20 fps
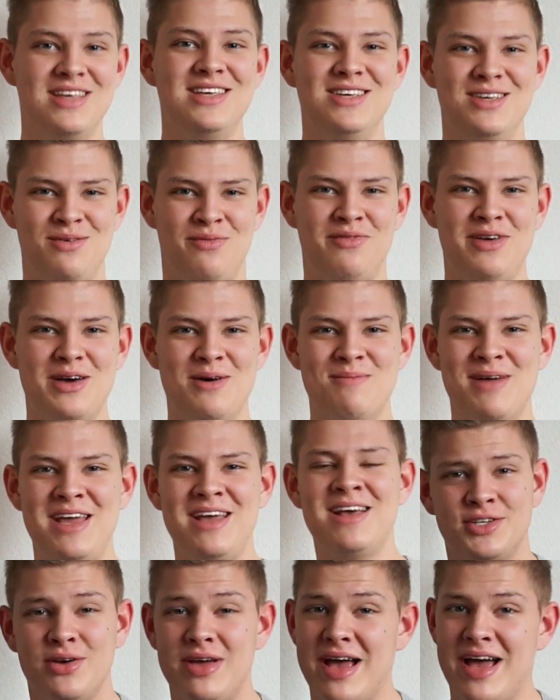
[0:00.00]
You feel
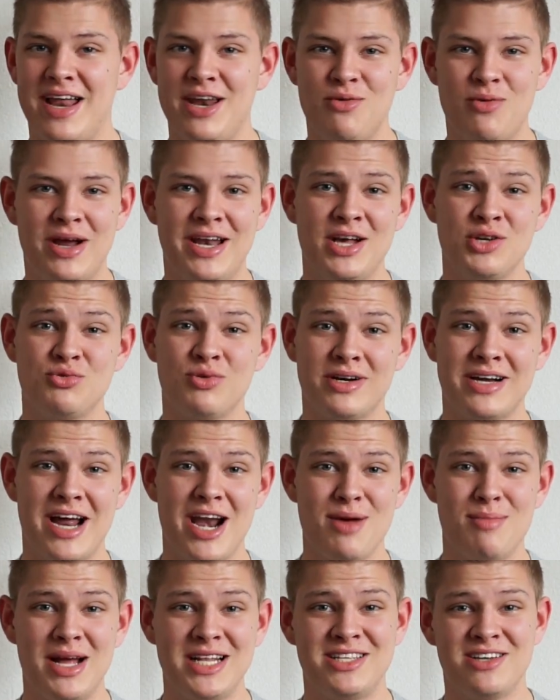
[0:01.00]
me? So yeah, anyway, those were
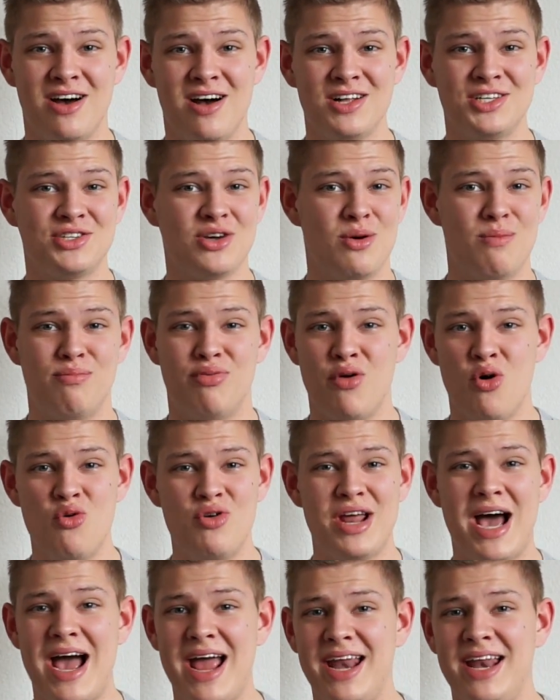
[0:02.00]
kind of my thoughts on bro
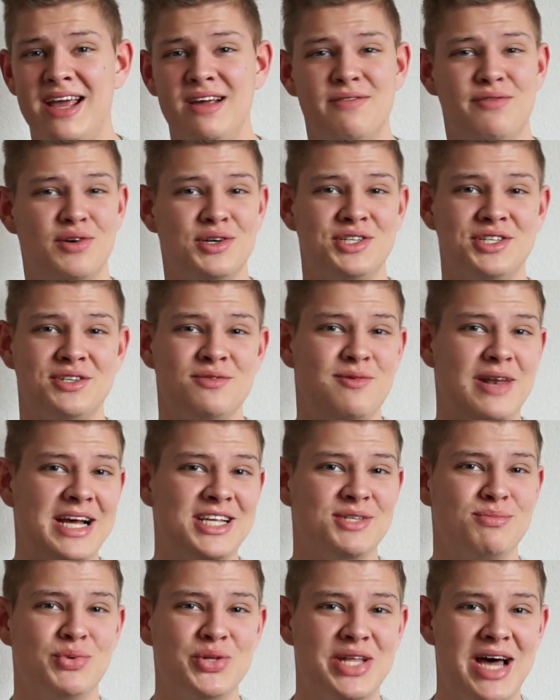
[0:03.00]
dieting versus
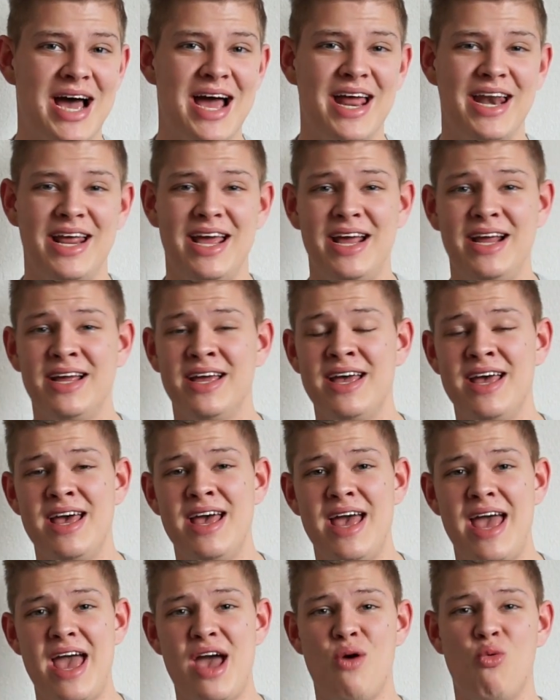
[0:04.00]
flexible dieting
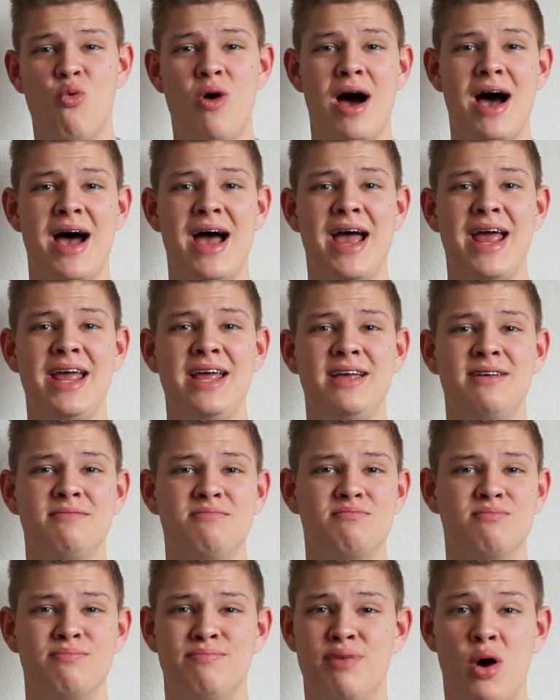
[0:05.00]
and why
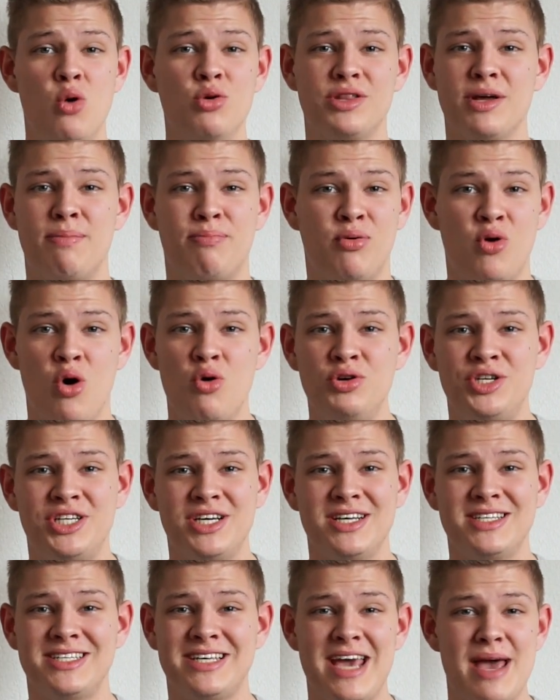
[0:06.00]
both
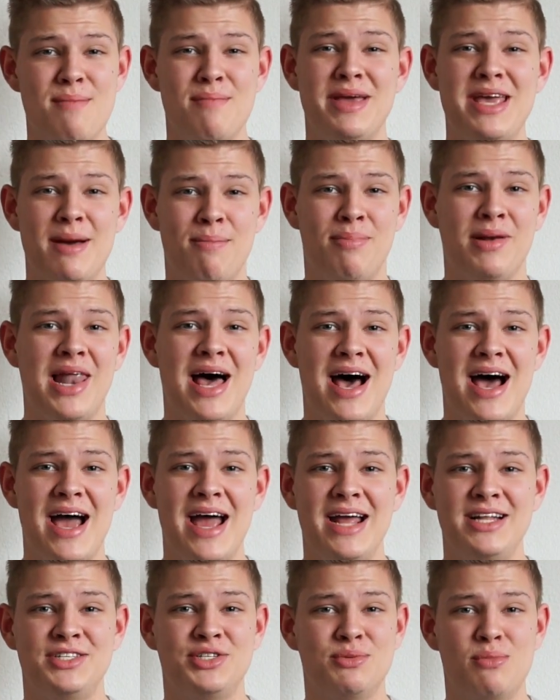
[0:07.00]
approaches can be
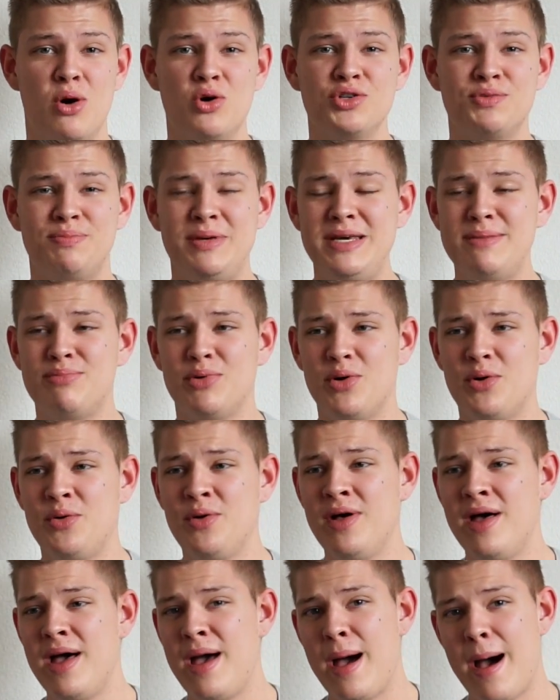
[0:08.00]
applied to most
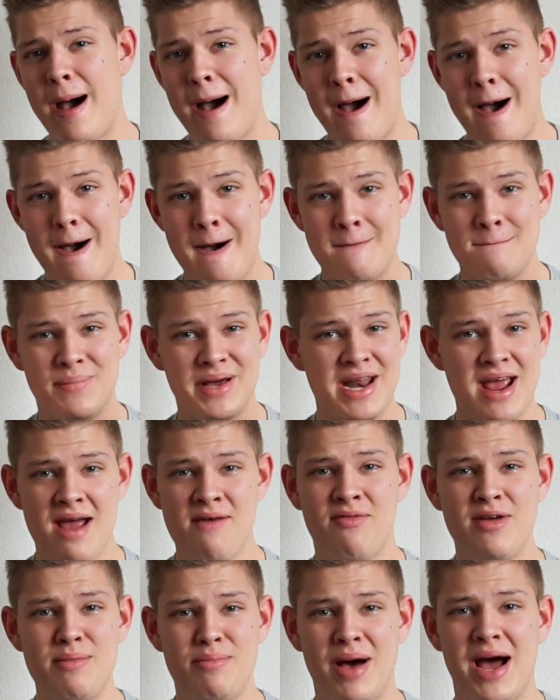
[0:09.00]
people, but
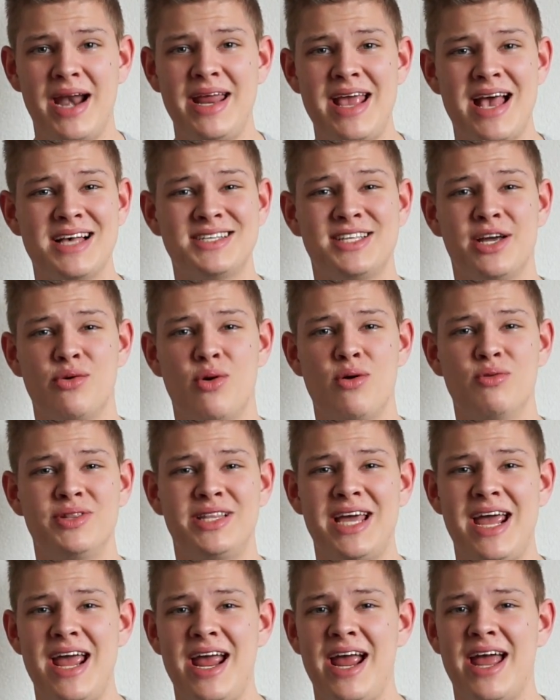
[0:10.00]
everybody has their own
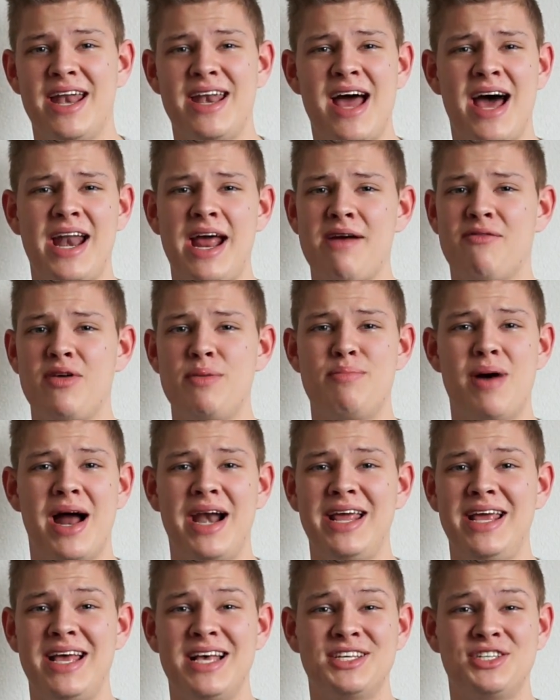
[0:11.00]
thing, and not
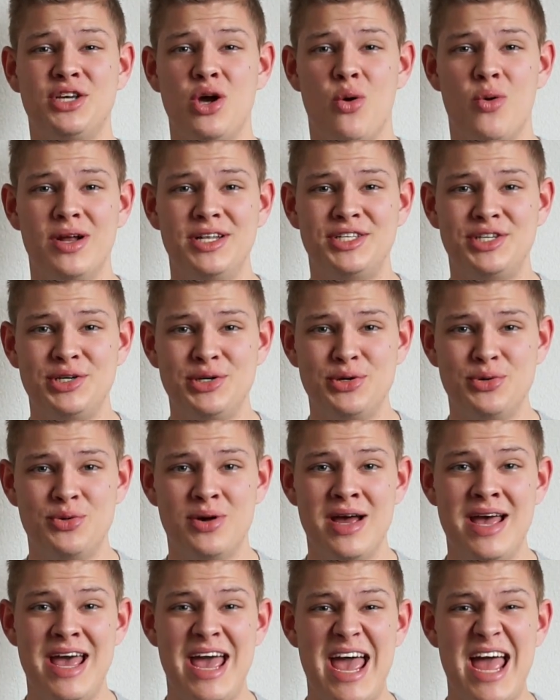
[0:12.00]
everybody is going to
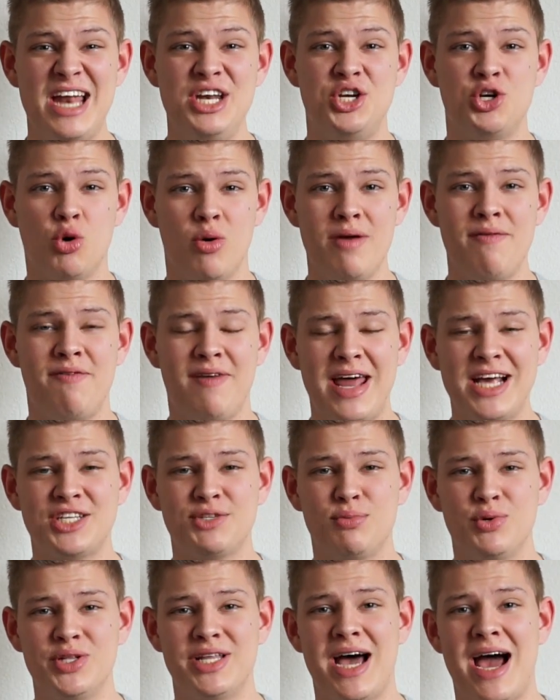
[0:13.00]
enjoy
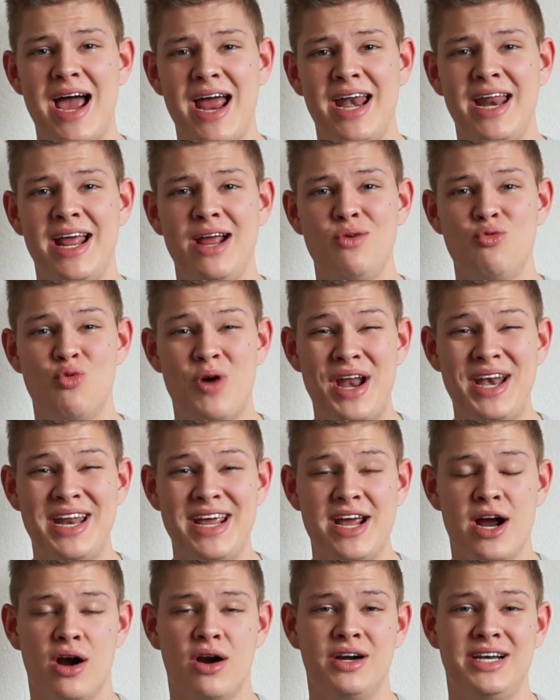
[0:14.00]
flexible dieting when
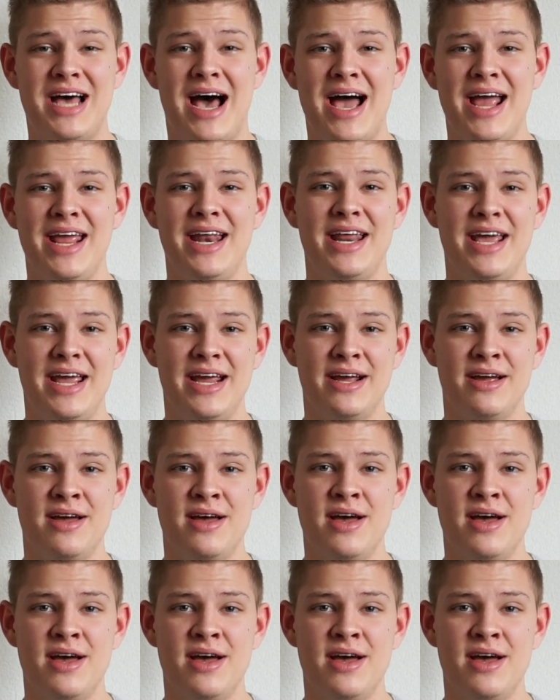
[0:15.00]
they are dieting,